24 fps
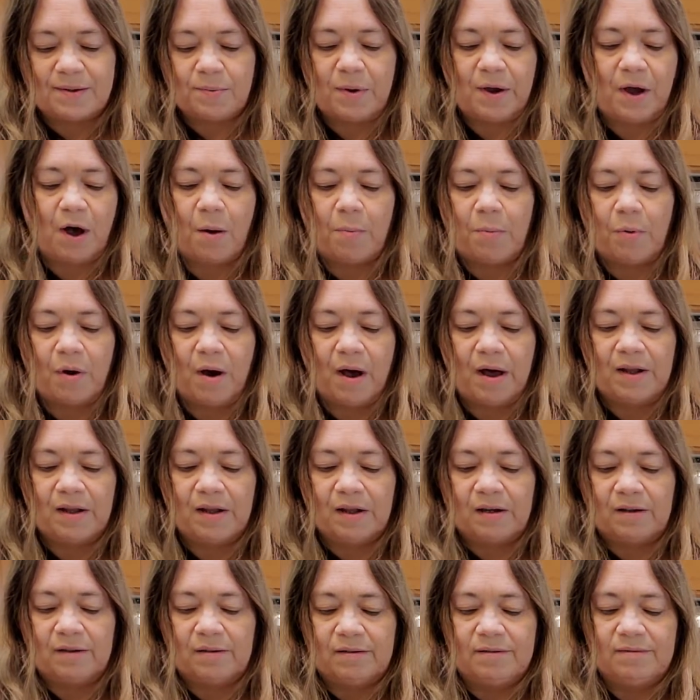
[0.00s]
We all brought
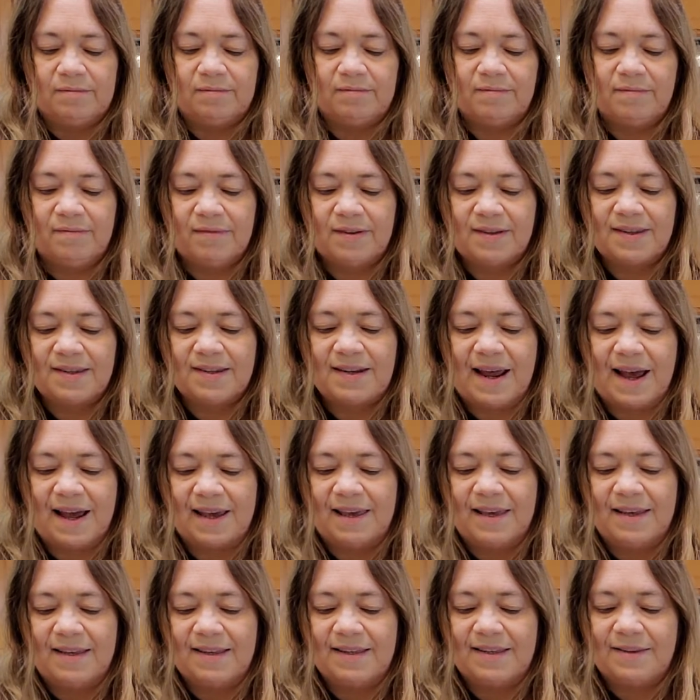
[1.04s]
little
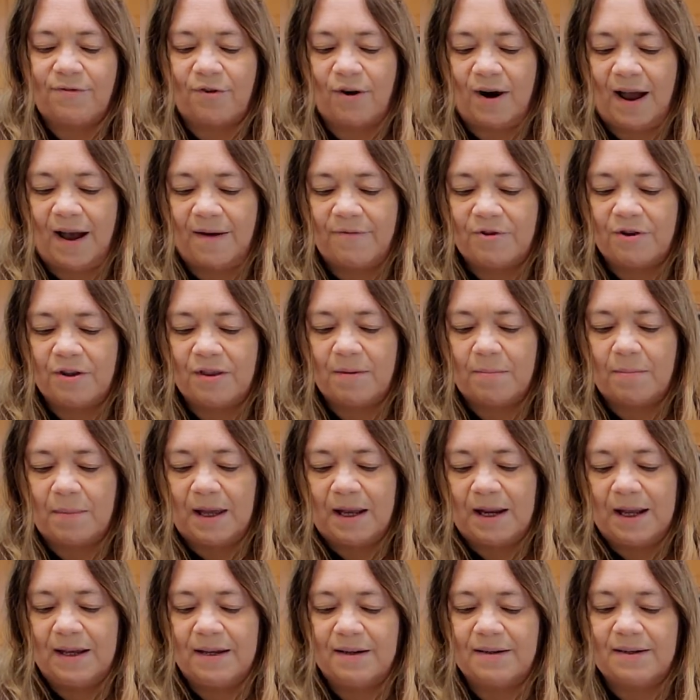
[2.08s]
snackies for after the meeting